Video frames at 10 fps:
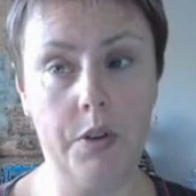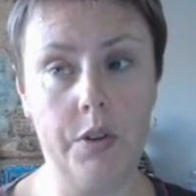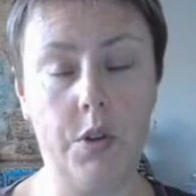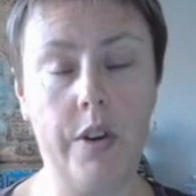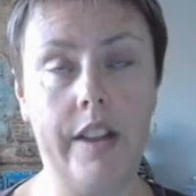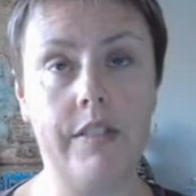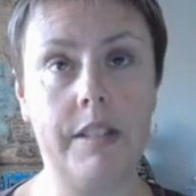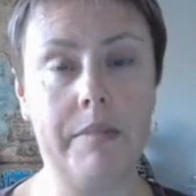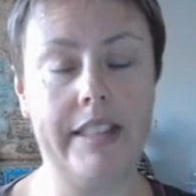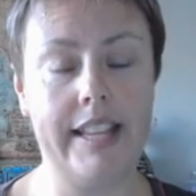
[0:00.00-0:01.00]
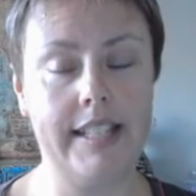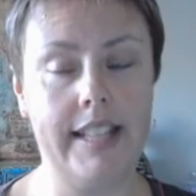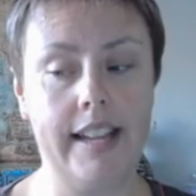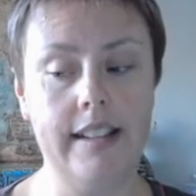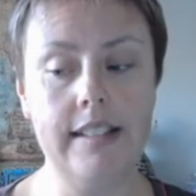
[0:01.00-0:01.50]
the
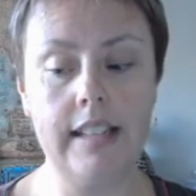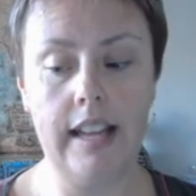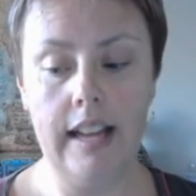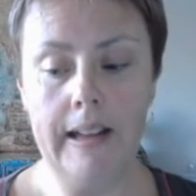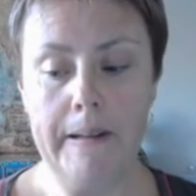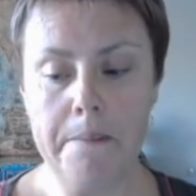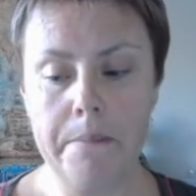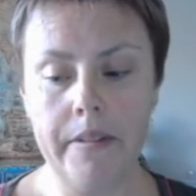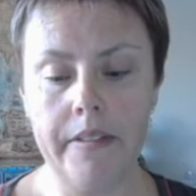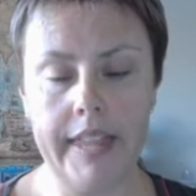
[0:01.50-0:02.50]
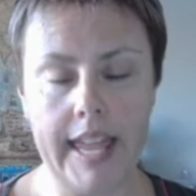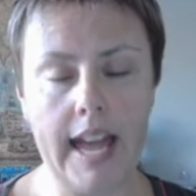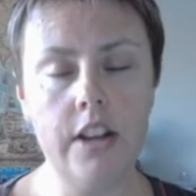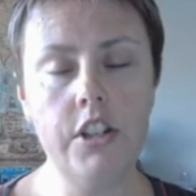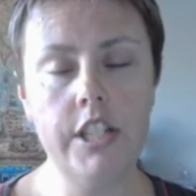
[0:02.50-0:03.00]
couch to date, and I
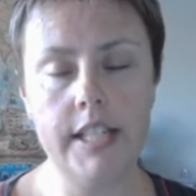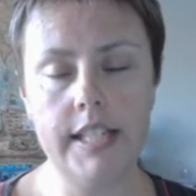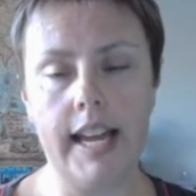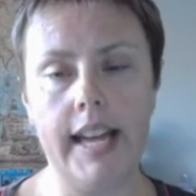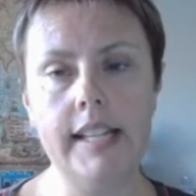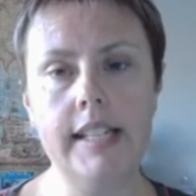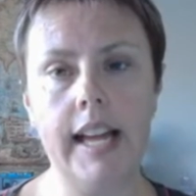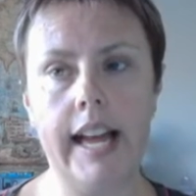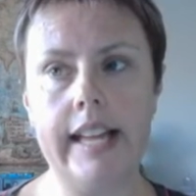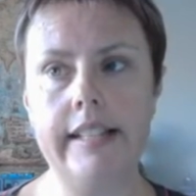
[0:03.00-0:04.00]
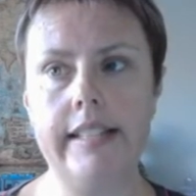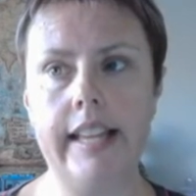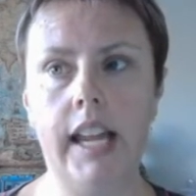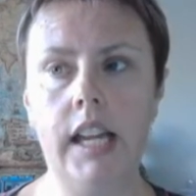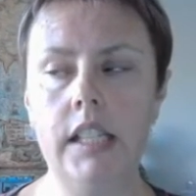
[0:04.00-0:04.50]
have been able to retrieve some
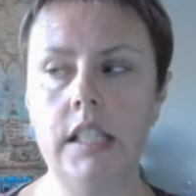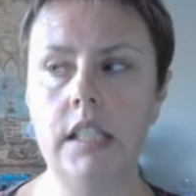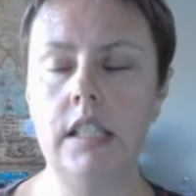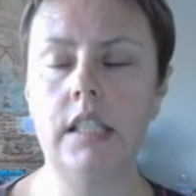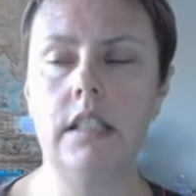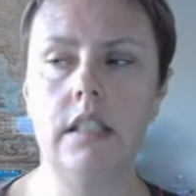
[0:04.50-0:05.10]
of these things,